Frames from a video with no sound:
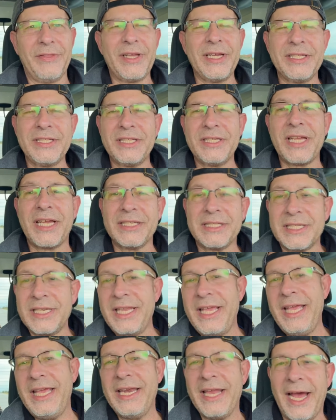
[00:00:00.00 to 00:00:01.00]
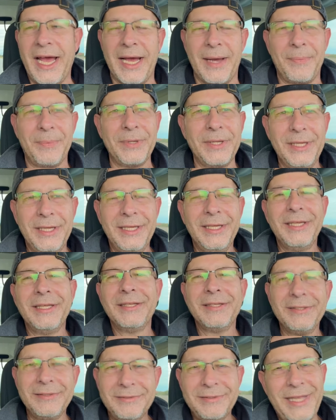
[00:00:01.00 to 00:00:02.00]
because it doesn't heat up
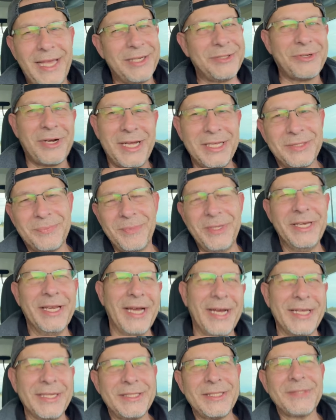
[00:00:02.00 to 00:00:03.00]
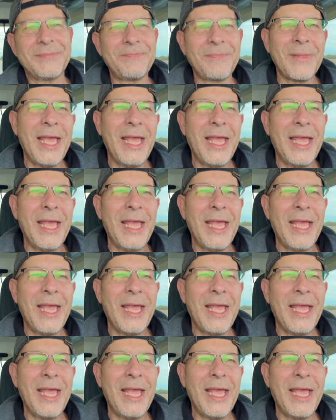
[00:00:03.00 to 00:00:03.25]
that drives me nuts.